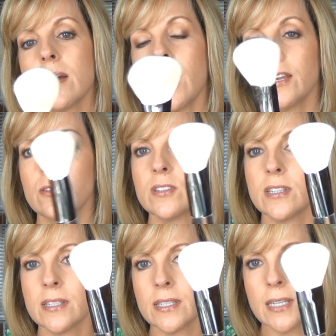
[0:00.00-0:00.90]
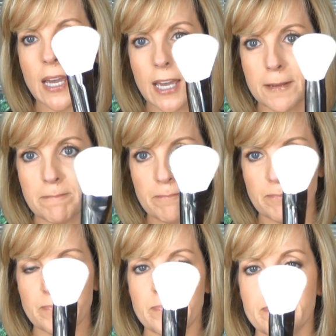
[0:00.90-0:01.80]
I use this today
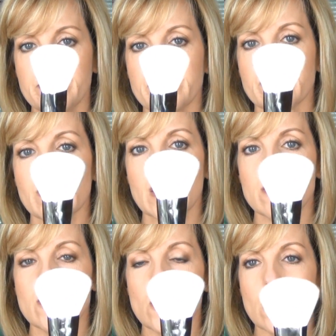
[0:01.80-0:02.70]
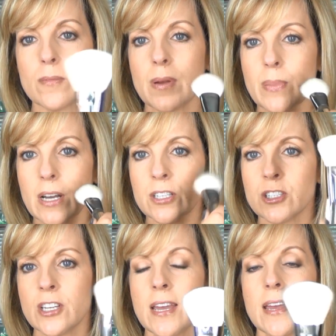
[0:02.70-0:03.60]
for my
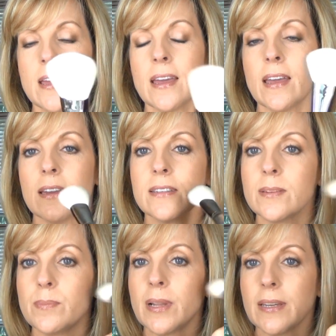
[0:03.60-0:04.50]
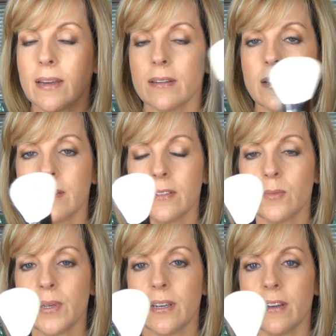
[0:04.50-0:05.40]
blush and to blend out a little
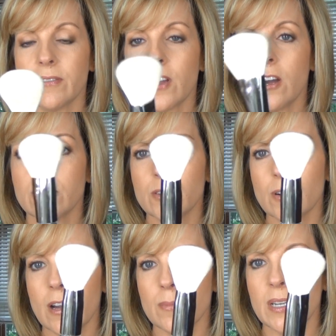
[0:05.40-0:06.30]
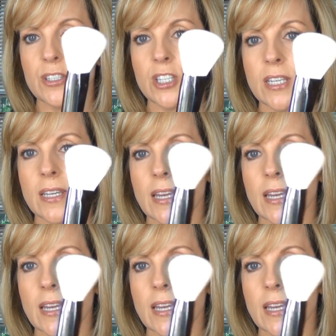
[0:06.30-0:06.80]
bit of contour on my cheek,